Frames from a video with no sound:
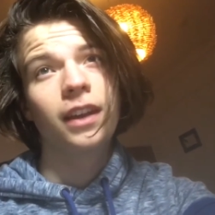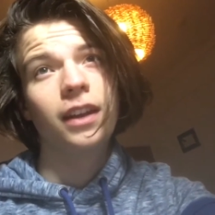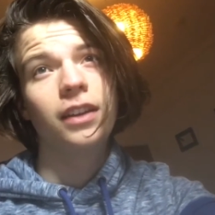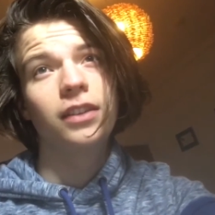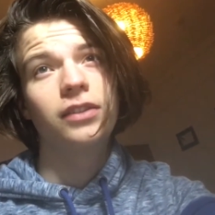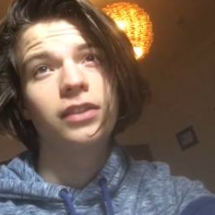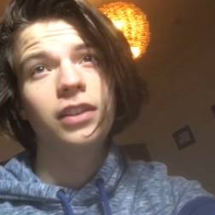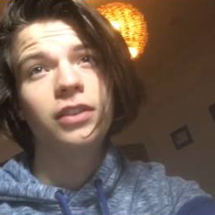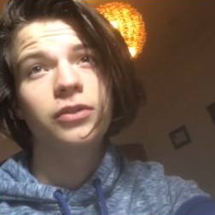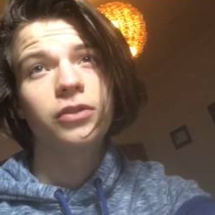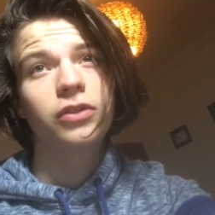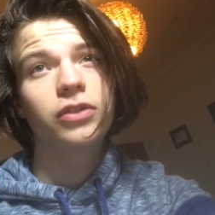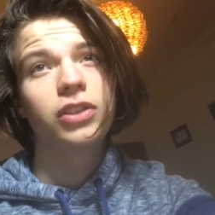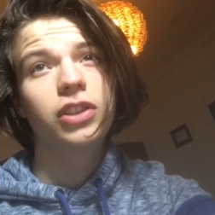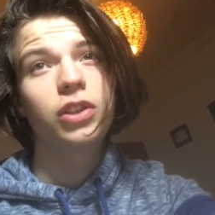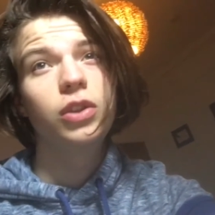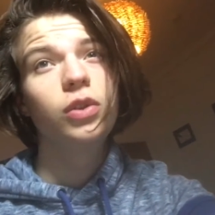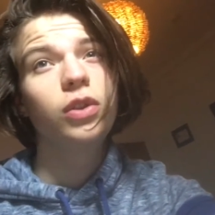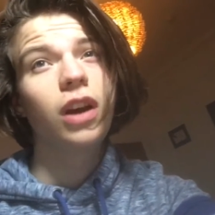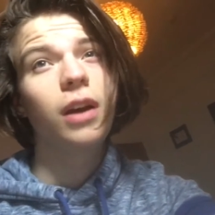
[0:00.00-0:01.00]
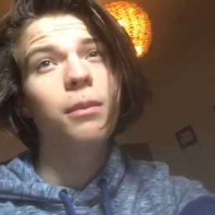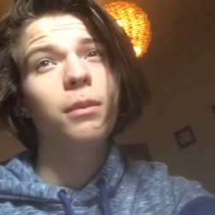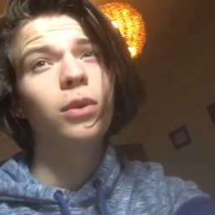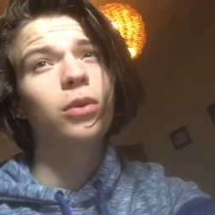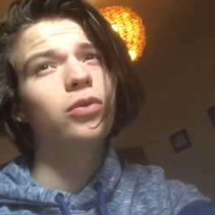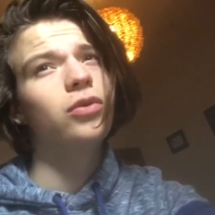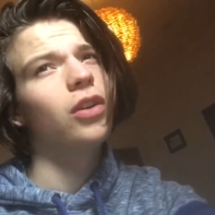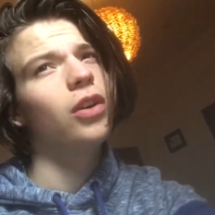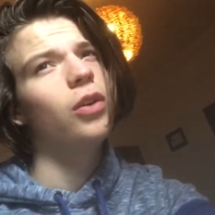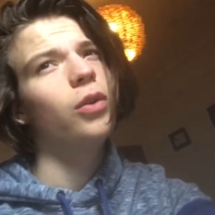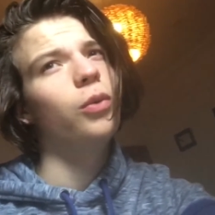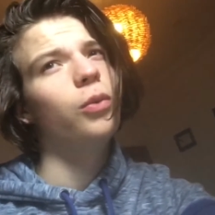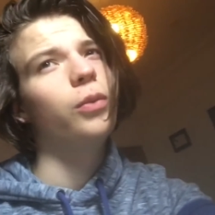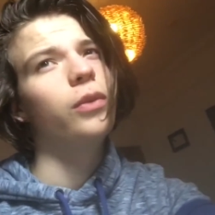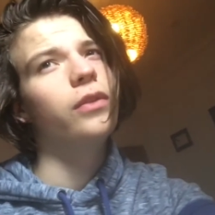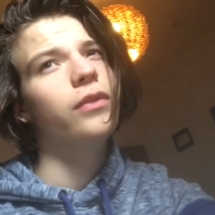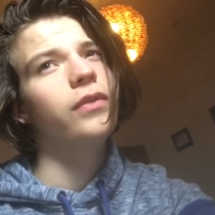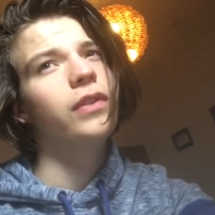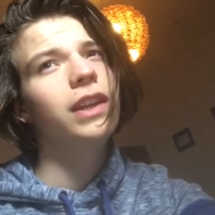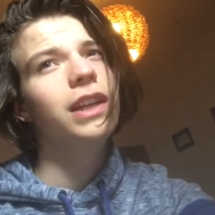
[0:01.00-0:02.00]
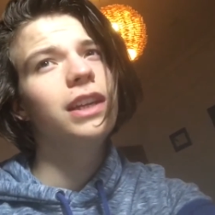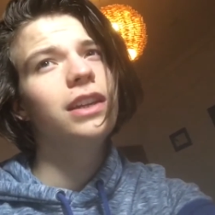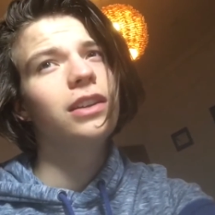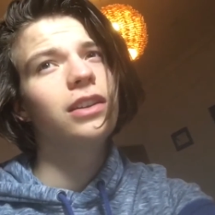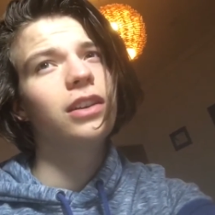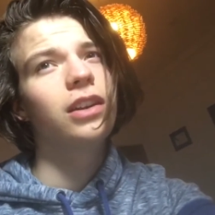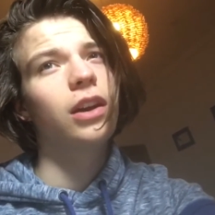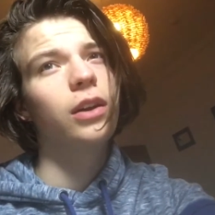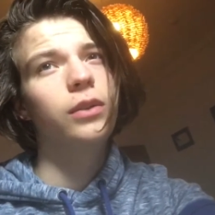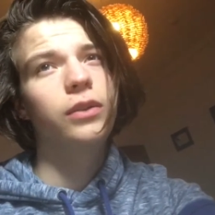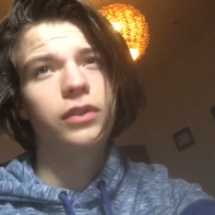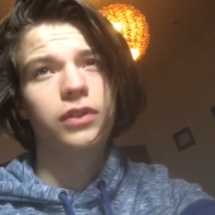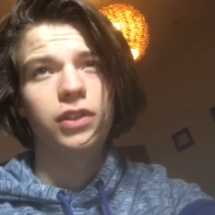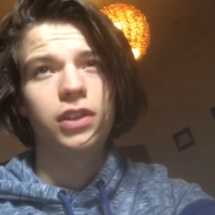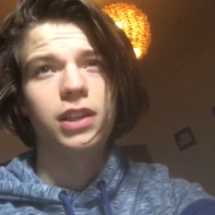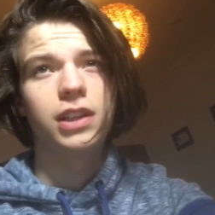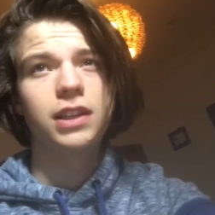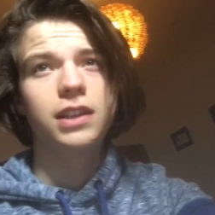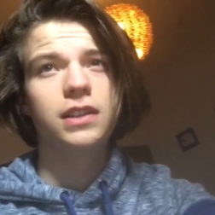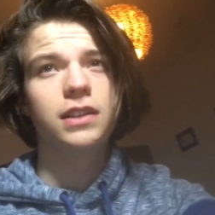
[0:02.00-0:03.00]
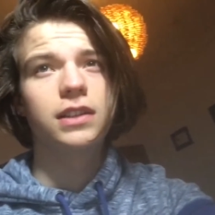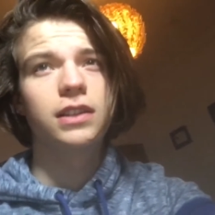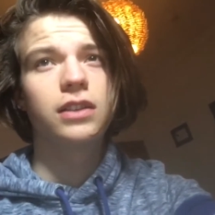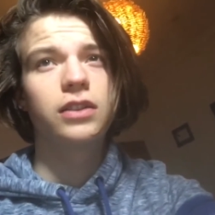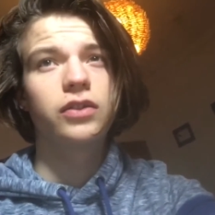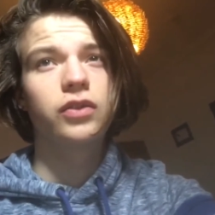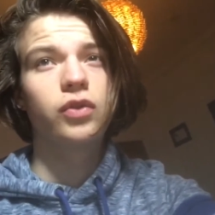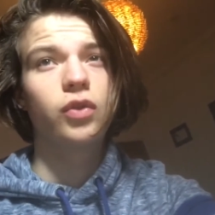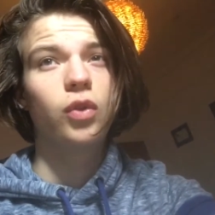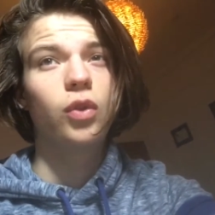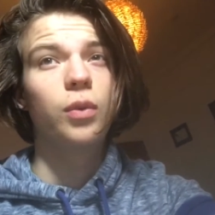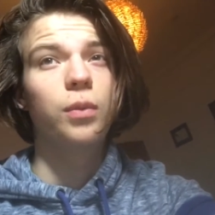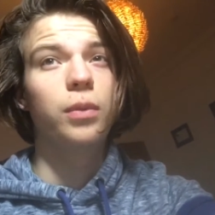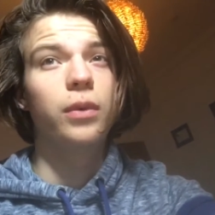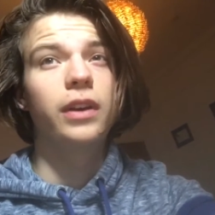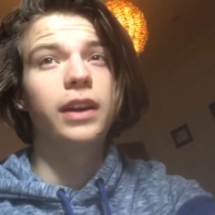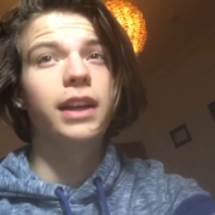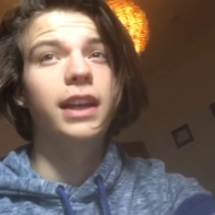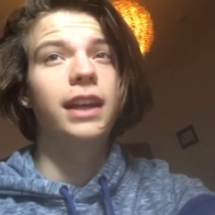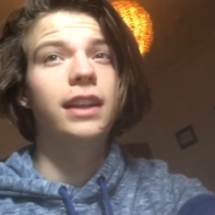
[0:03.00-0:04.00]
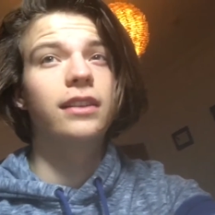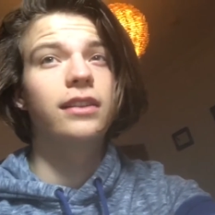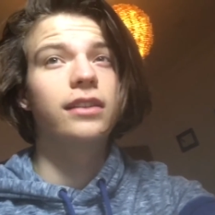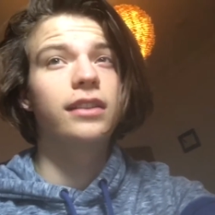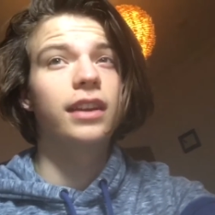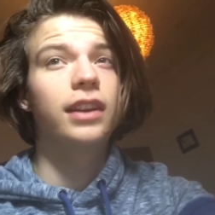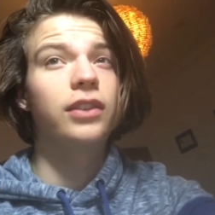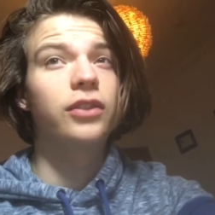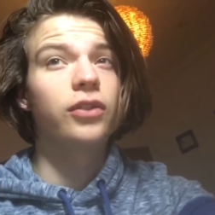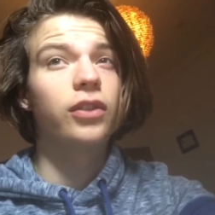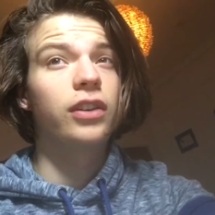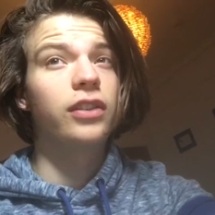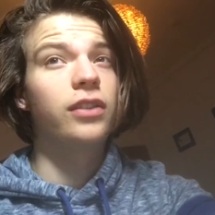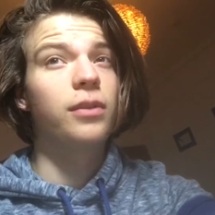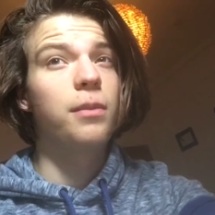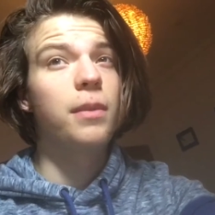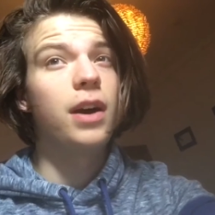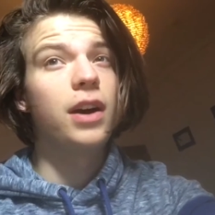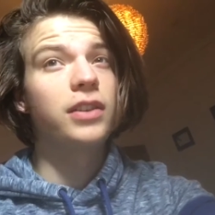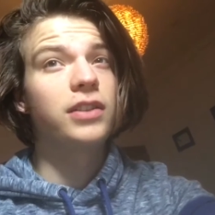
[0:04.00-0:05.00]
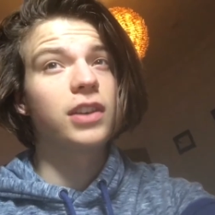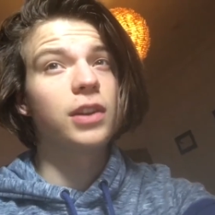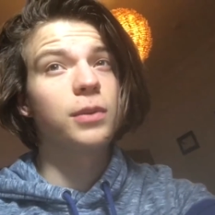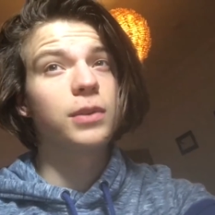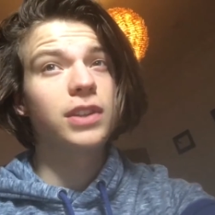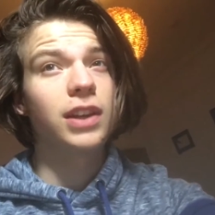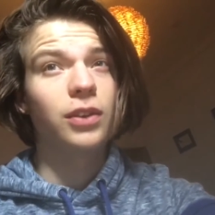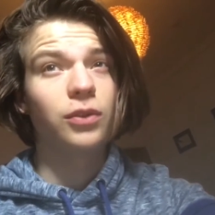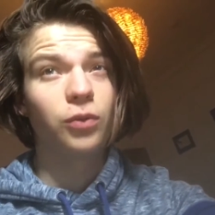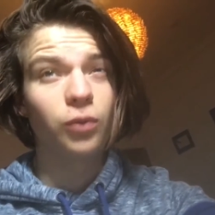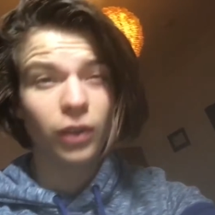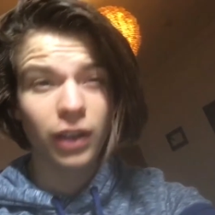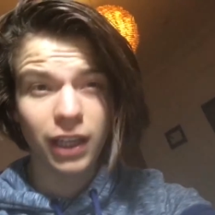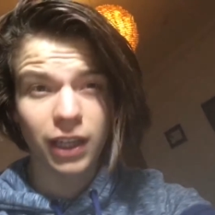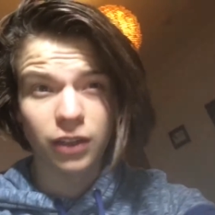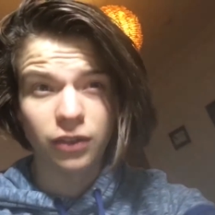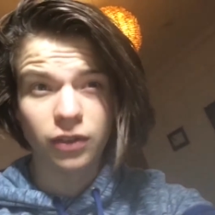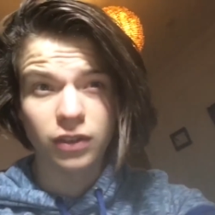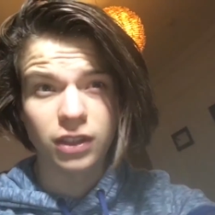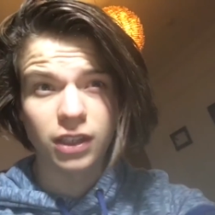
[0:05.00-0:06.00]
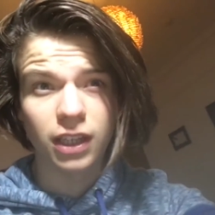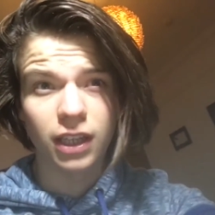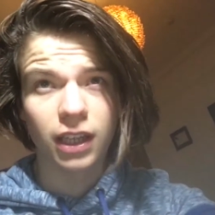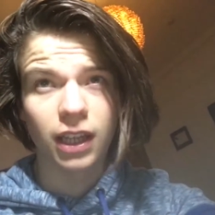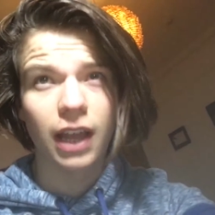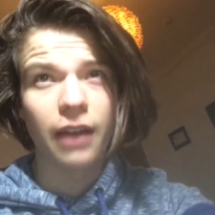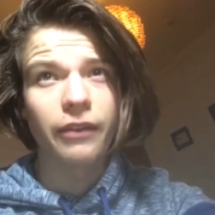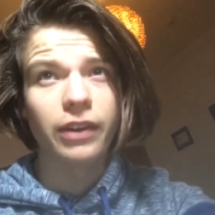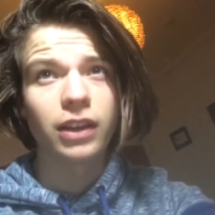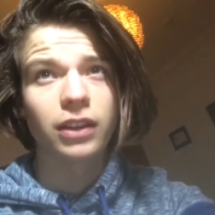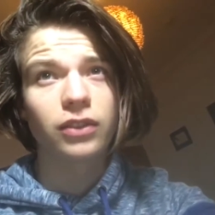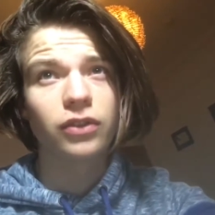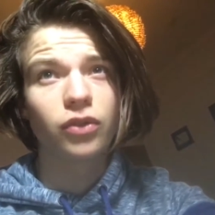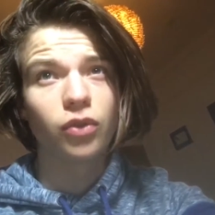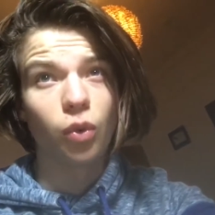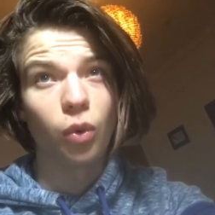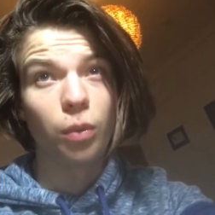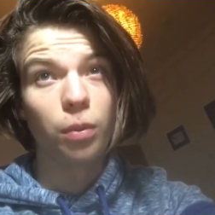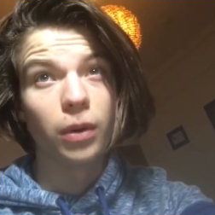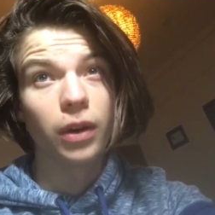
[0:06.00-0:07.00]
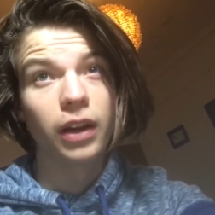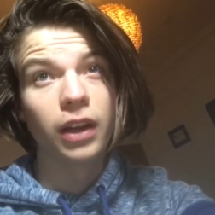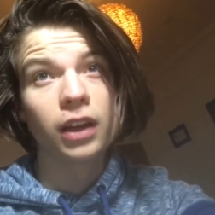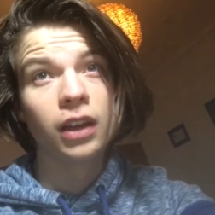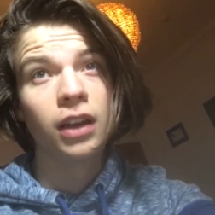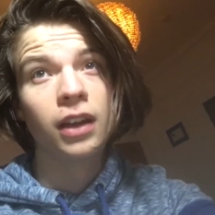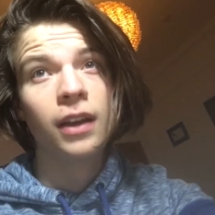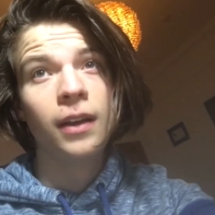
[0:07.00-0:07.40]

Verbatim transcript: a citrus cucumber roll with vegan goat's cheese, strawberry, and sun-dried tomato, which sounds really interesting, having strawberry.